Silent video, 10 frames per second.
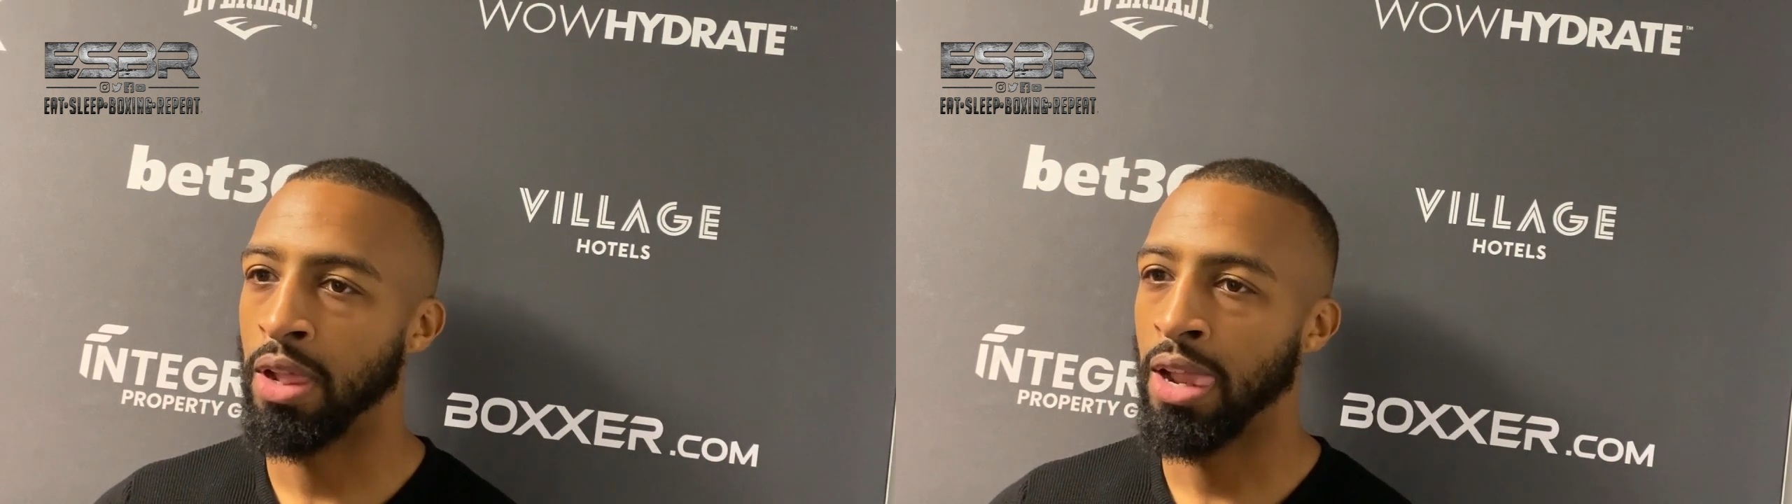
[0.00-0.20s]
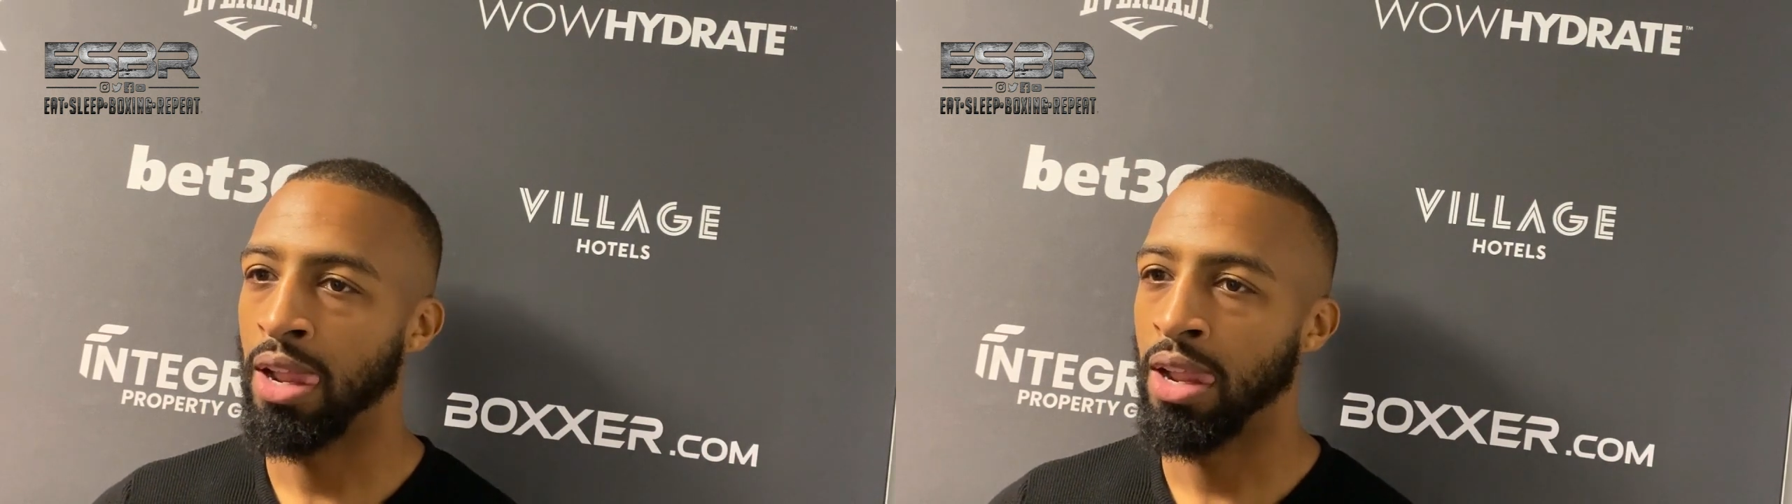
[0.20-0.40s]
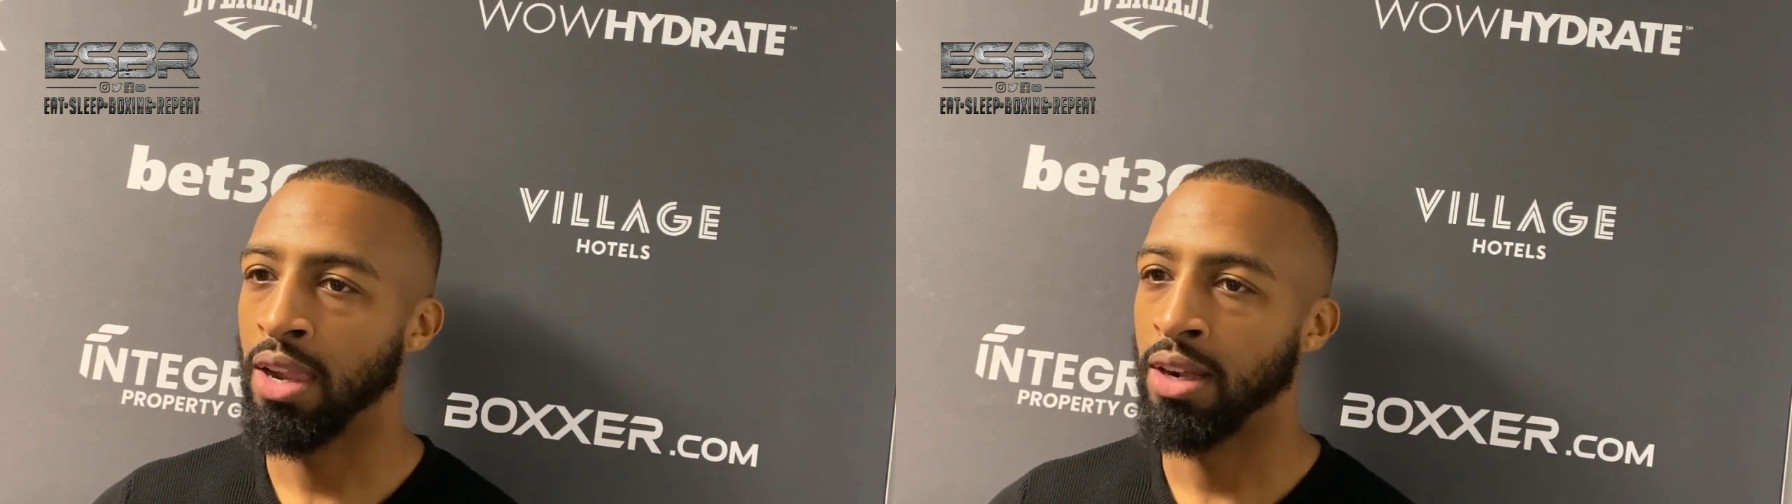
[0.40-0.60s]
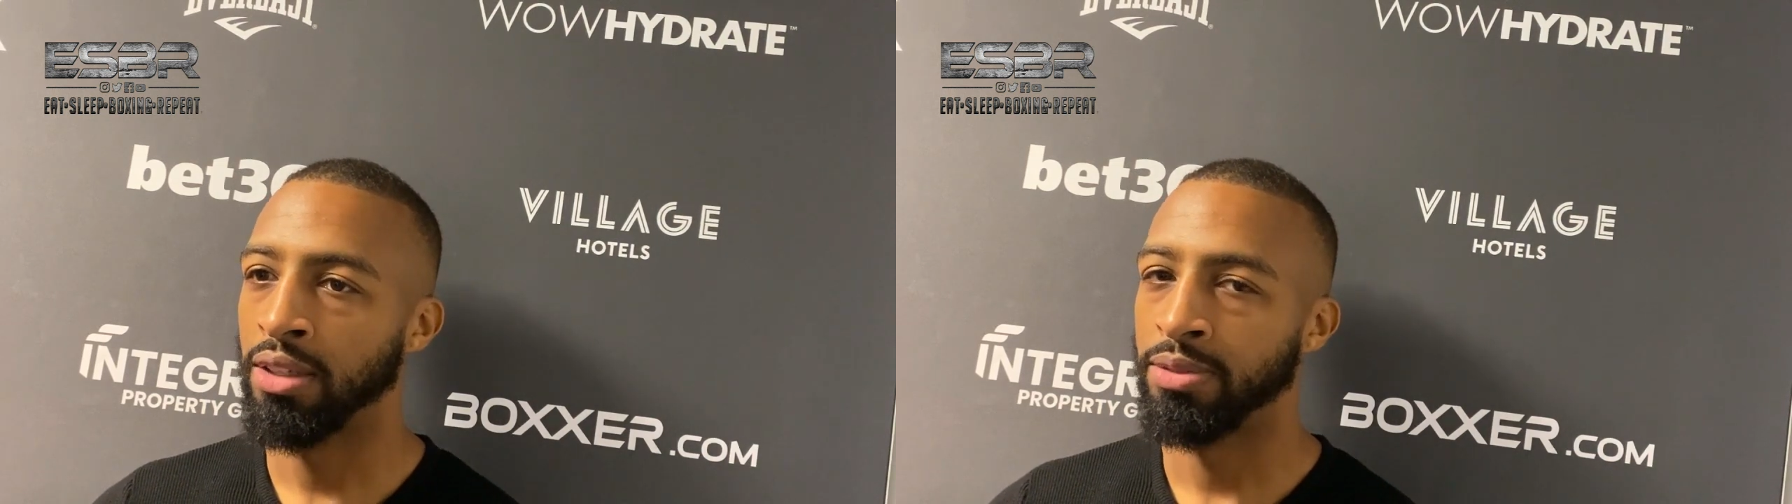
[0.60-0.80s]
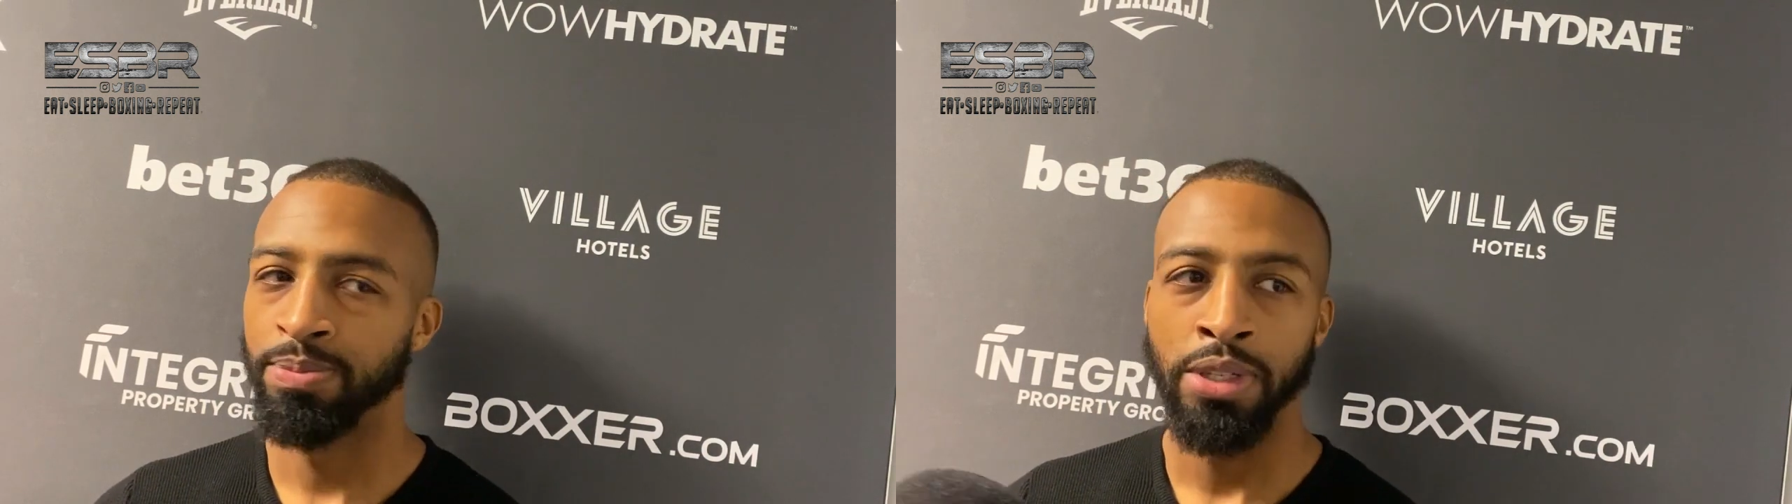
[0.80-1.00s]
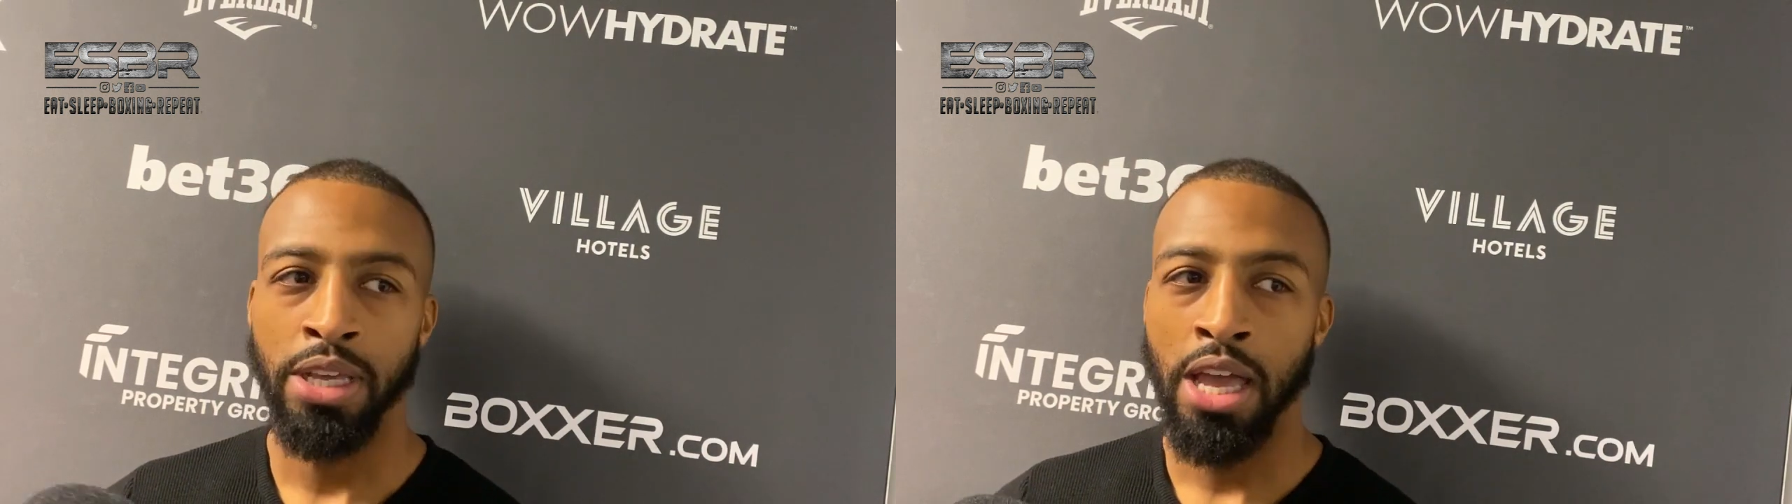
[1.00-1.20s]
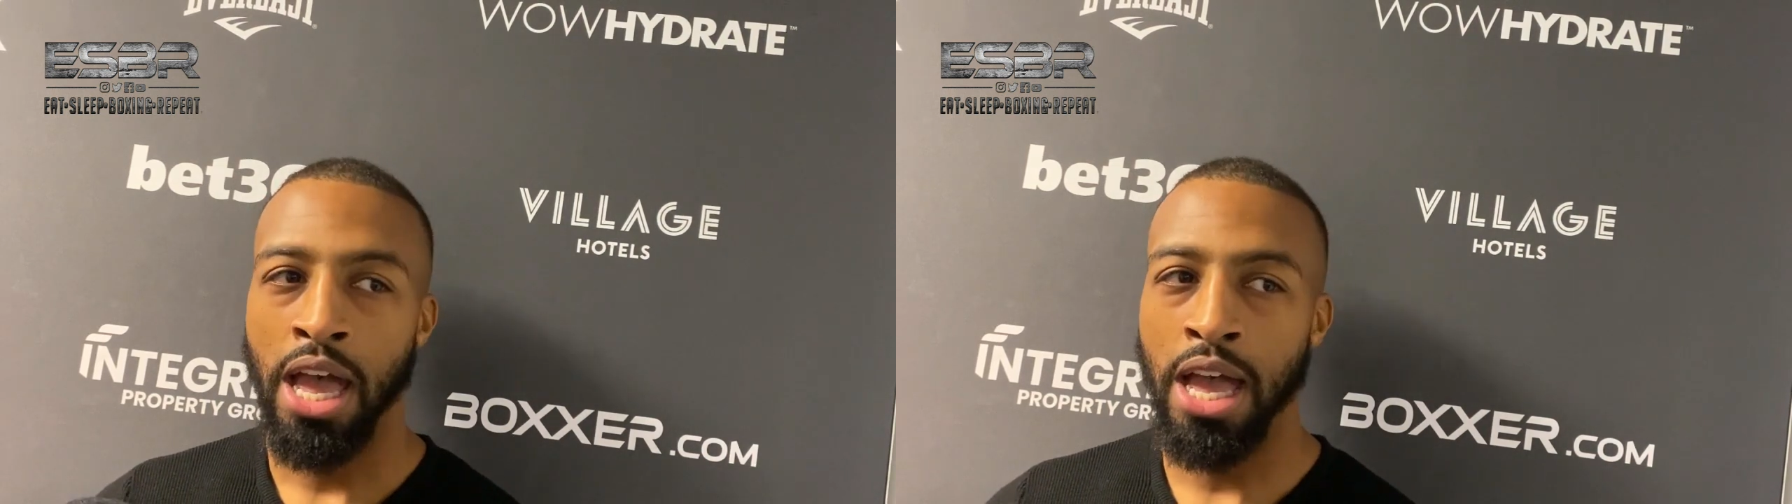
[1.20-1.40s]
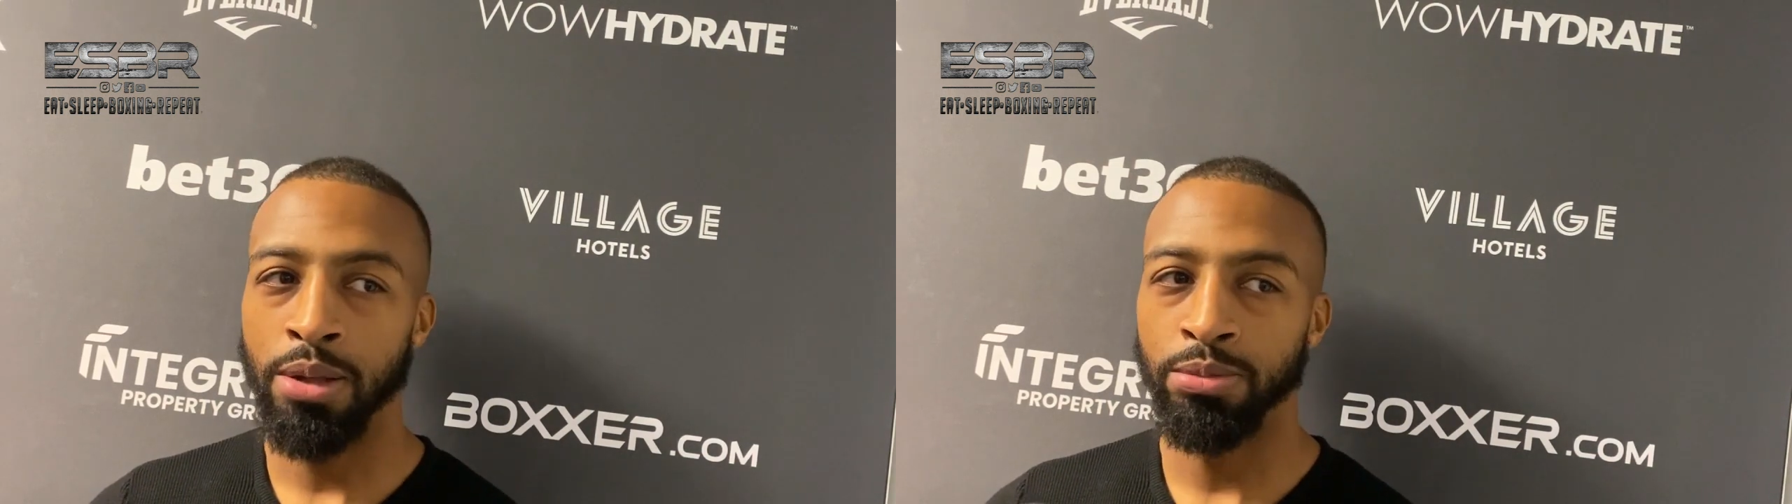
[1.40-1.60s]
what, what's it going to be like?
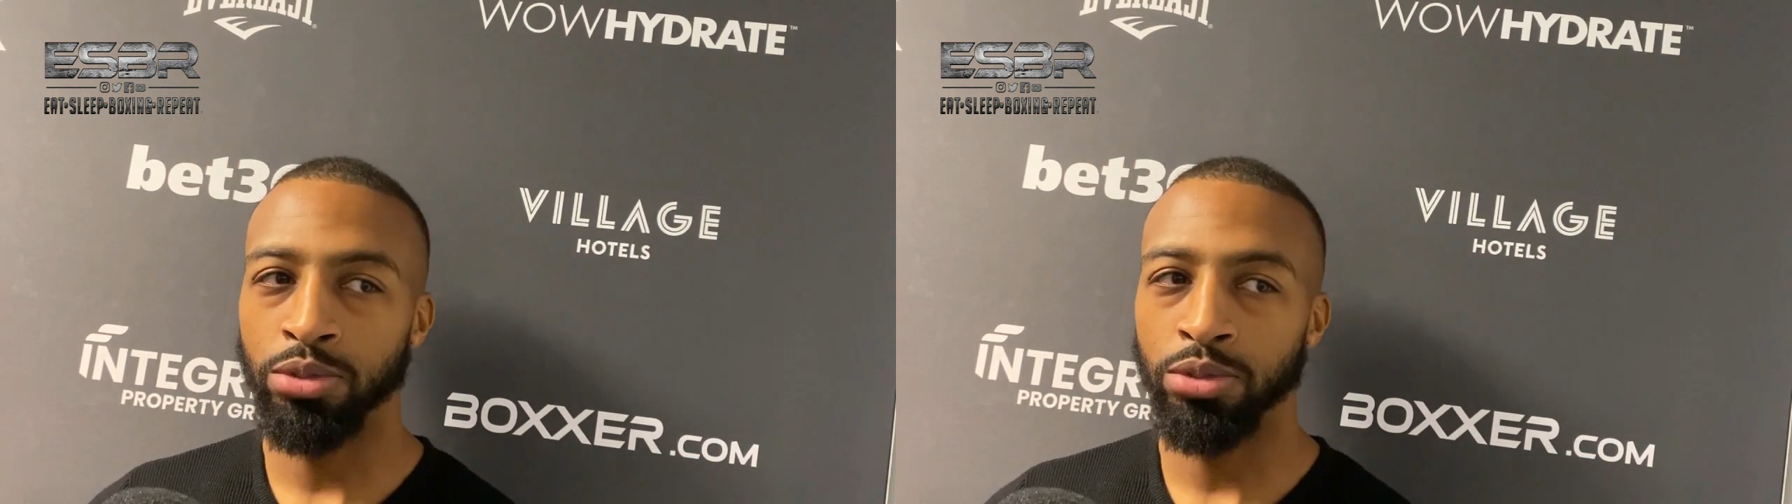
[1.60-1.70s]
Um,